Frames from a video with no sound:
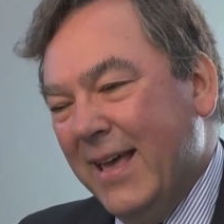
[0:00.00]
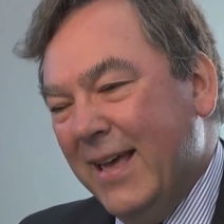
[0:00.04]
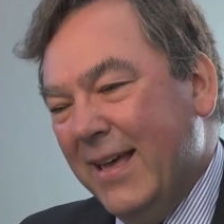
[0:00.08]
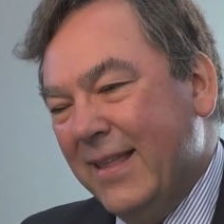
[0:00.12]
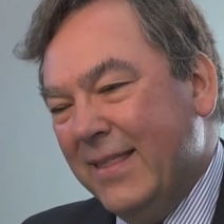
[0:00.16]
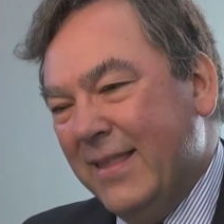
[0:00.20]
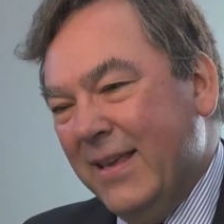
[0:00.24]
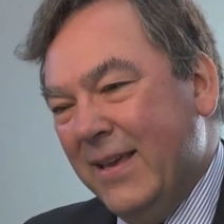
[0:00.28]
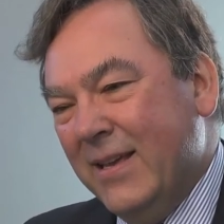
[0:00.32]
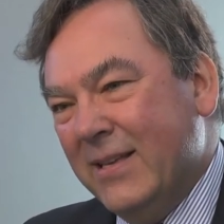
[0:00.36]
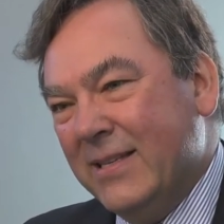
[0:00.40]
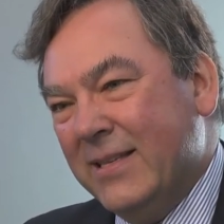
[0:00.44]

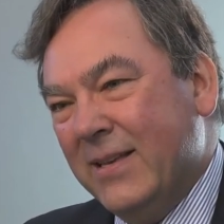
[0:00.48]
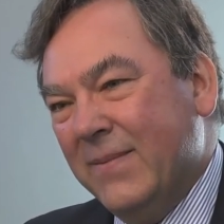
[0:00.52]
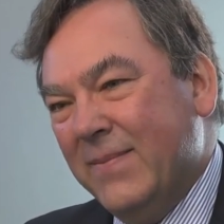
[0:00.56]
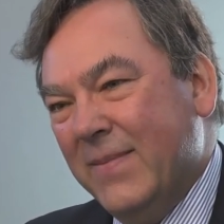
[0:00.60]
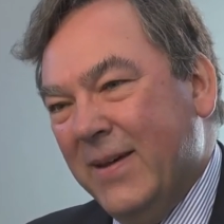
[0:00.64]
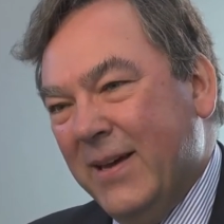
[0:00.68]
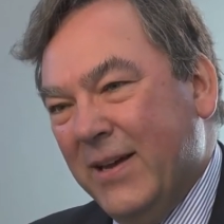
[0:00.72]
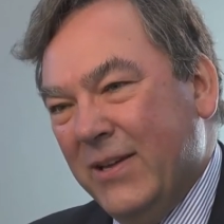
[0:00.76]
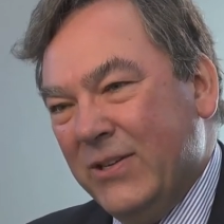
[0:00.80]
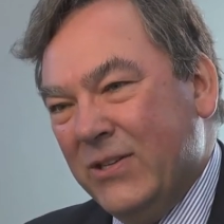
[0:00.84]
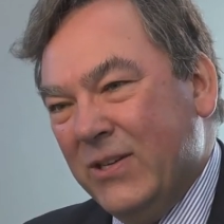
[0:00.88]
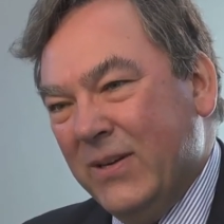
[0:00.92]
these
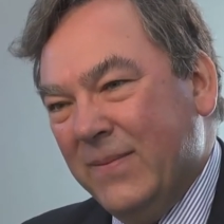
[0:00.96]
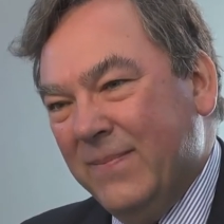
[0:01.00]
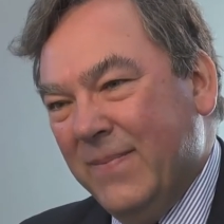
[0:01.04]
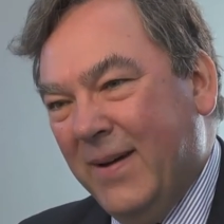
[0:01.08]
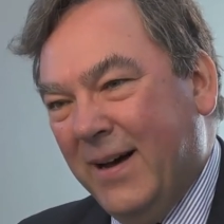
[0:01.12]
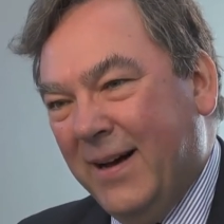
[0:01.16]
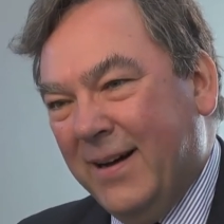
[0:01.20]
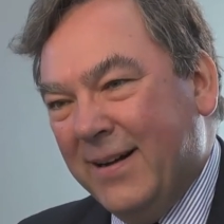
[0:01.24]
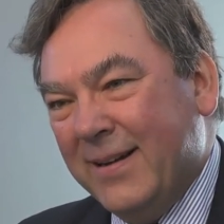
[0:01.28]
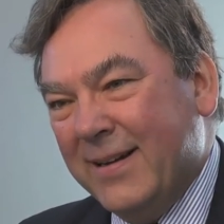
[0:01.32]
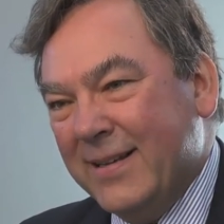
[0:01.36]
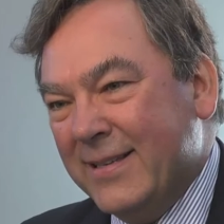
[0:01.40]
emerging
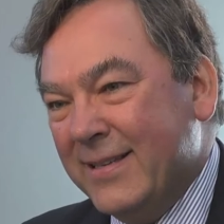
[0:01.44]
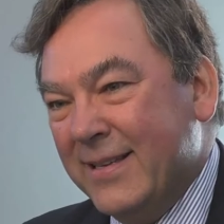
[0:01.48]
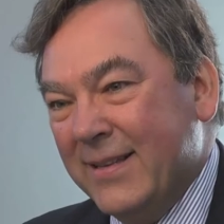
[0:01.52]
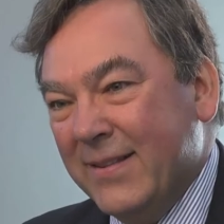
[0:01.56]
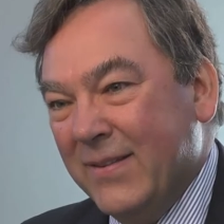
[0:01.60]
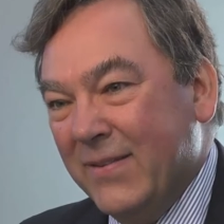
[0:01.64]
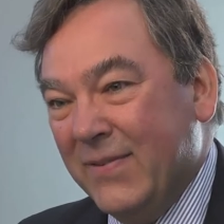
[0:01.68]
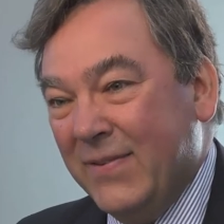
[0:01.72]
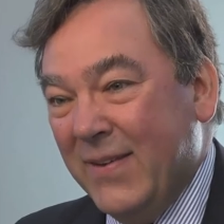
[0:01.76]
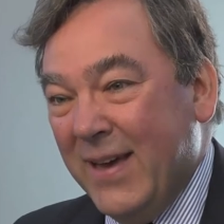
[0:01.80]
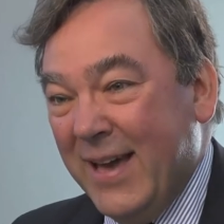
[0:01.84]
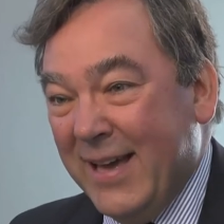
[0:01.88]
markets and
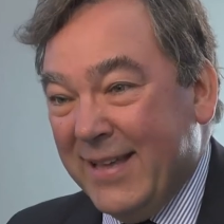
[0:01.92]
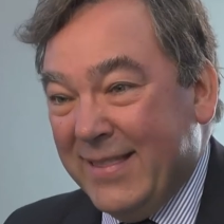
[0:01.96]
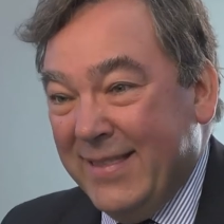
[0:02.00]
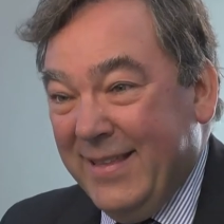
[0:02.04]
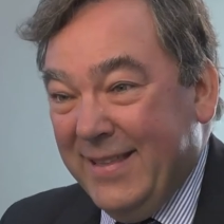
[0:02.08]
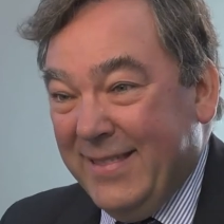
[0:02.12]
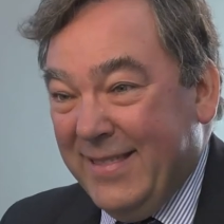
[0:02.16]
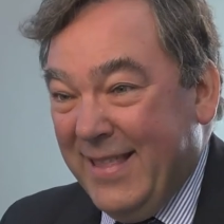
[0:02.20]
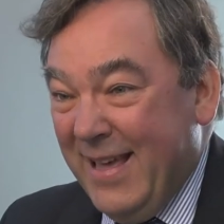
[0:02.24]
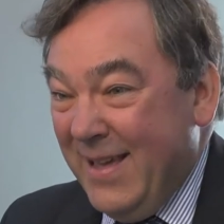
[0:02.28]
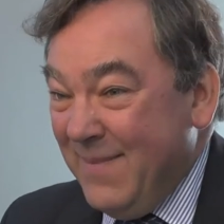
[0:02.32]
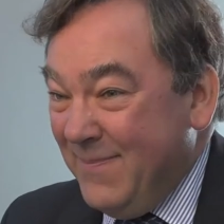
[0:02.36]
the fact
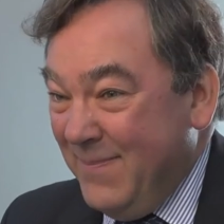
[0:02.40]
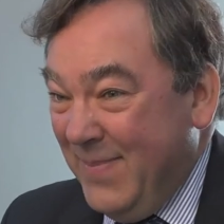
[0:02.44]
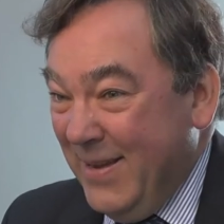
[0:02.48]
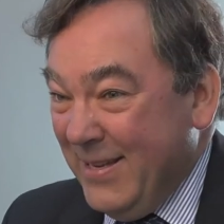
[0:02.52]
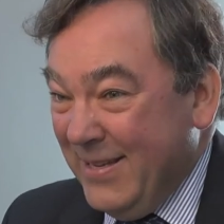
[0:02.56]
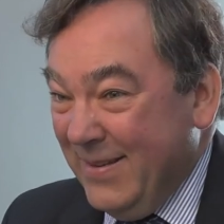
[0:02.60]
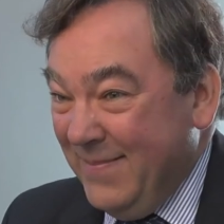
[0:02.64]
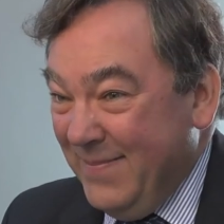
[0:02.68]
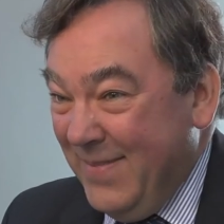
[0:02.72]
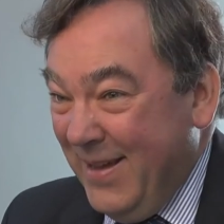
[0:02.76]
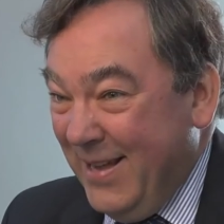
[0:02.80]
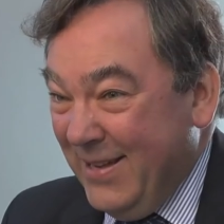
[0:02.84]
that that
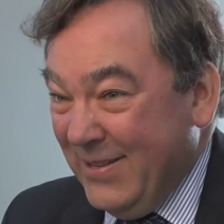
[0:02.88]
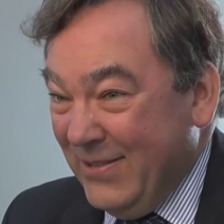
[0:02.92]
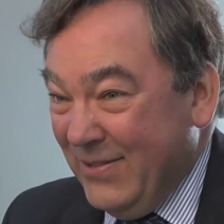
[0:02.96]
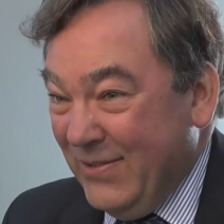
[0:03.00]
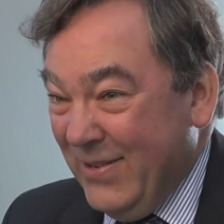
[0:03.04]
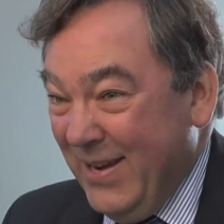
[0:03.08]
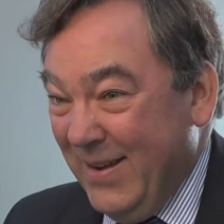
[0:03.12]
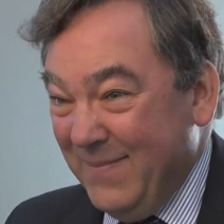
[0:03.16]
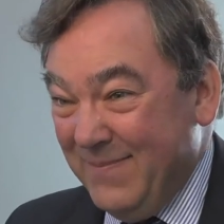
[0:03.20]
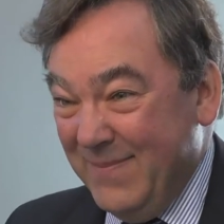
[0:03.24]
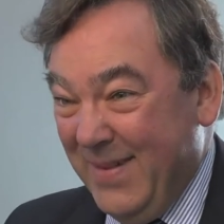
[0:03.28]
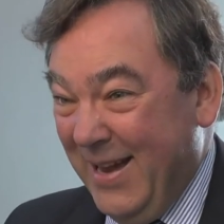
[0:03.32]
better
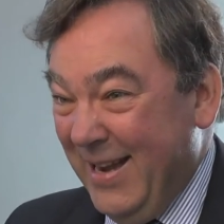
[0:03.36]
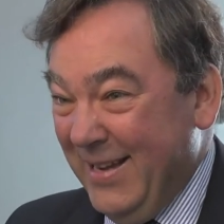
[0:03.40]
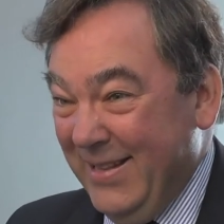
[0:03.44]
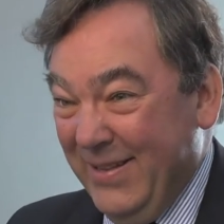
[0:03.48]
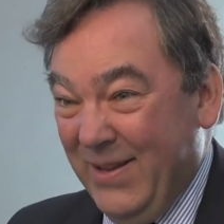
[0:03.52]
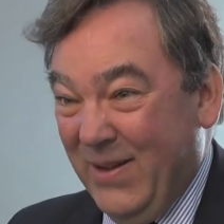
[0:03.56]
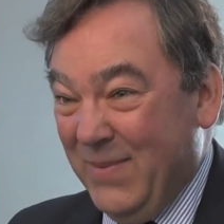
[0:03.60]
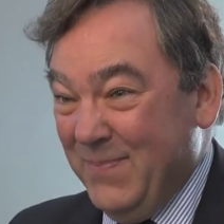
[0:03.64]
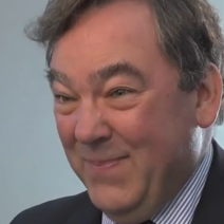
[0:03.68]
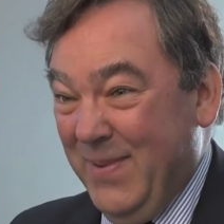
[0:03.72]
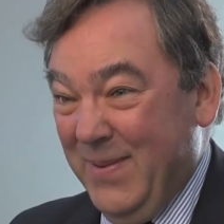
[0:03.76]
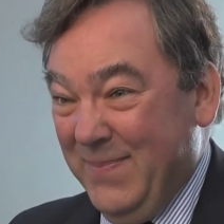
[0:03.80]
mousetrap might
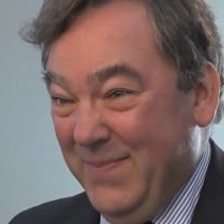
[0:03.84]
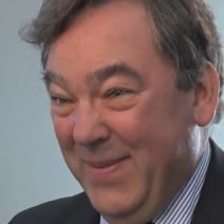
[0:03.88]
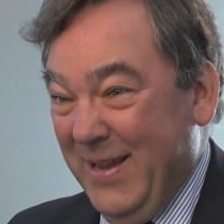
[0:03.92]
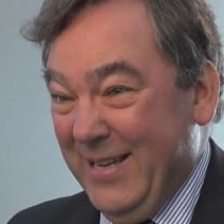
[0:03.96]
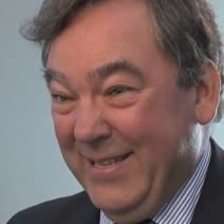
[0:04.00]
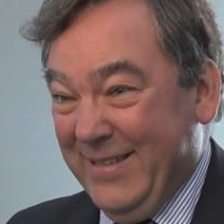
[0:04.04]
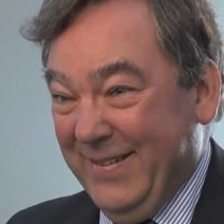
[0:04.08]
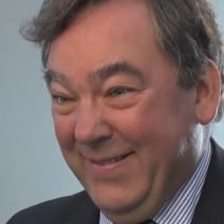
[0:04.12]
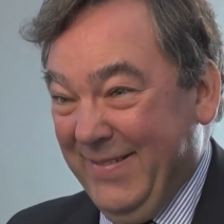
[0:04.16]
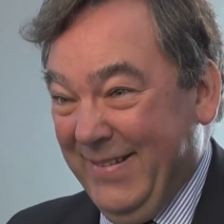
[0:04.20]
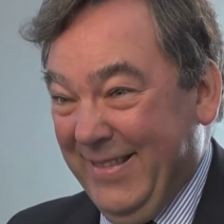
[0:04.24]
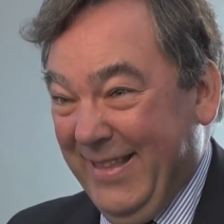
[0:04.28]
not be
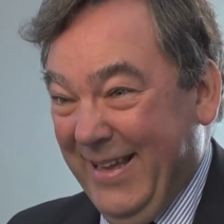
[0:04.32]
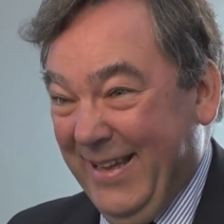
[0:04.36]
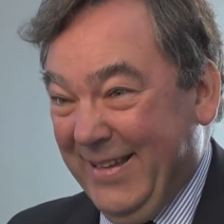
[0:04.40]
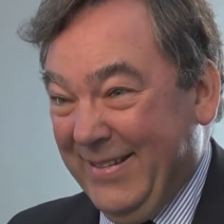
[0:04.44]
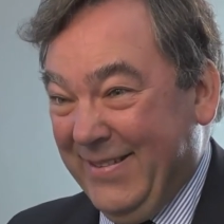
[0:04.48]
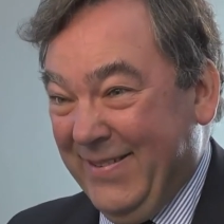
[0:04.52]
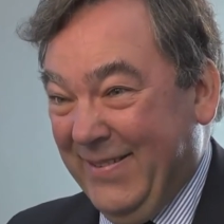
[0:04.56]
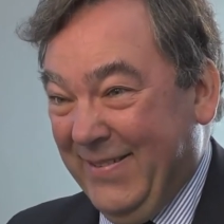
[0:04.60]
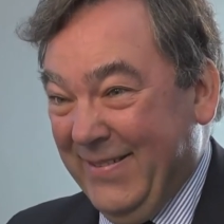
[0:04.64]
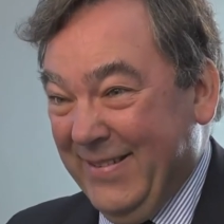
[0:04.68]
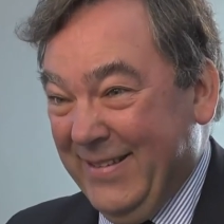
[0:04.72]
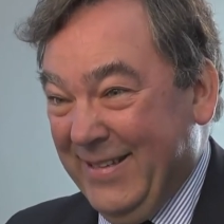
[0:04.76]
better in
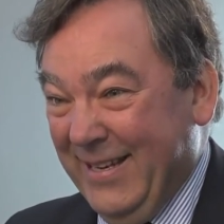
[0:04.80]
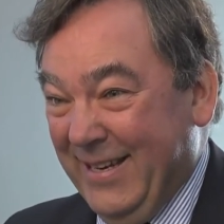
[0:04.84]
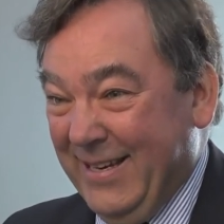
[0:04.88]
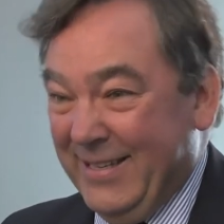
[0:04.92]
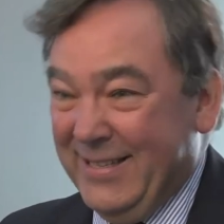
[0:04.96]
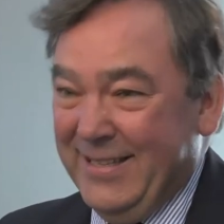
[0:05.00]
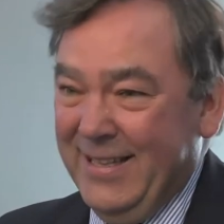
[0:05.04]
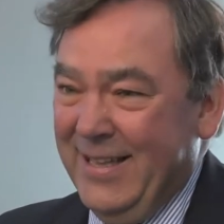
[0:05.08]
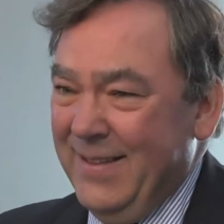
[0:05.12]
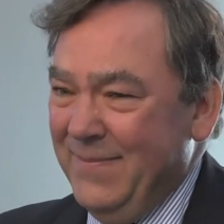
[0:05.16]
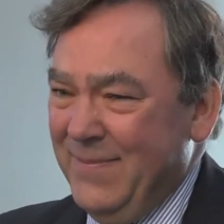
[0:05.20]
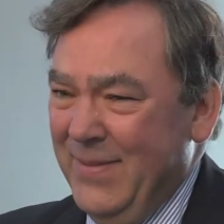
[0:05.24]
that
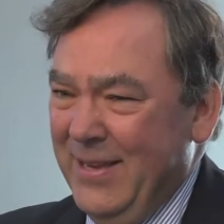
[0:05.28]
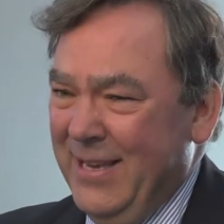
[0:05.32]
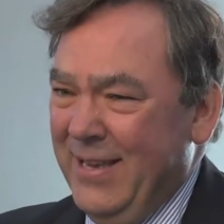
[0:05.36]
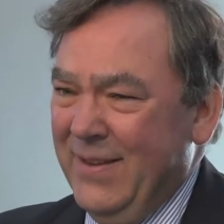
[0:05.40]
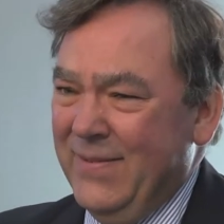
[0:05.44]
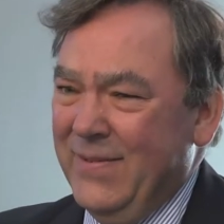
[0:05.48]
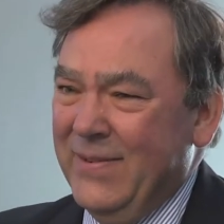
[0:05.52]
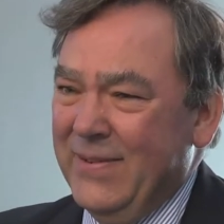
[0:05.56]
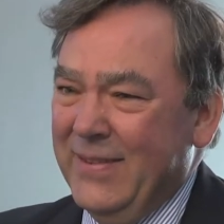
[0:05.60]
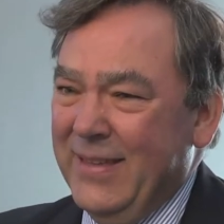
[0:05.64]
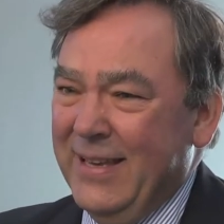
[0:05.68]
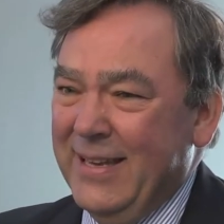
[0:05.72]
context. Let me
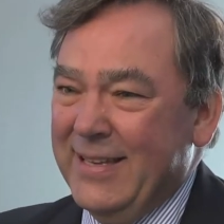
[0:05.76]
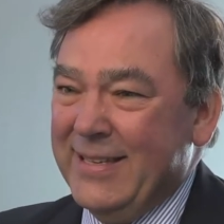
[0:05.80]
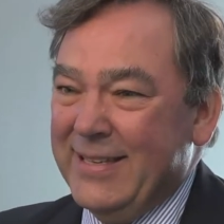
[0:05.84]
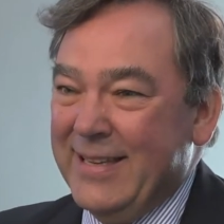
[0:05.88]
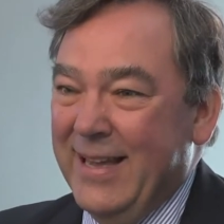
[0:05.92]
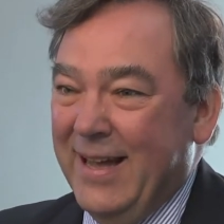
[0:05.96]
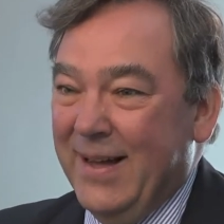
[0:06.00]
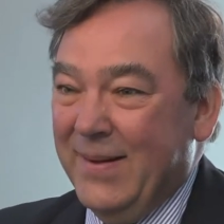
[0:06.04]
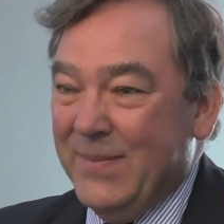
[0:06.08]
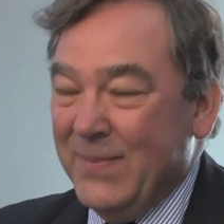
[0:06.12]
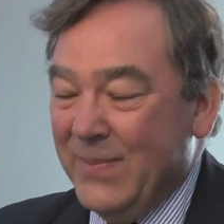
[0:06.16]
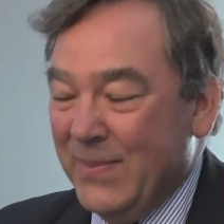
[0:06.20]
give you the
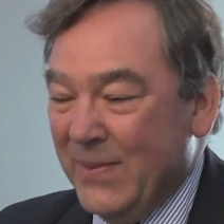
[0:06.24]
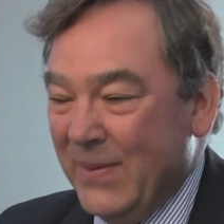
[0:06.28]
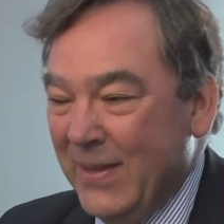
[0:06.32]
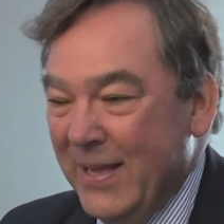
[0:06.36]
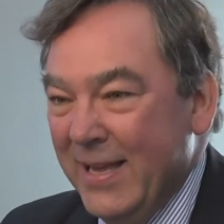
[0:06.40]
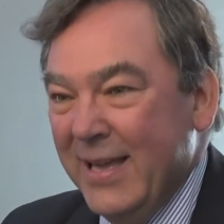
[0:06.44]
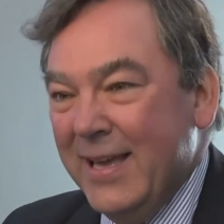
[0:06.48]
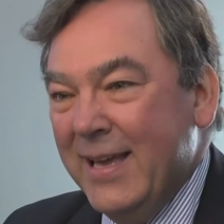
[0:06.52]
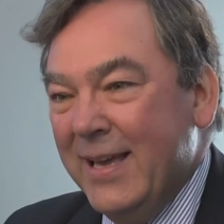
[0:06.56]
example.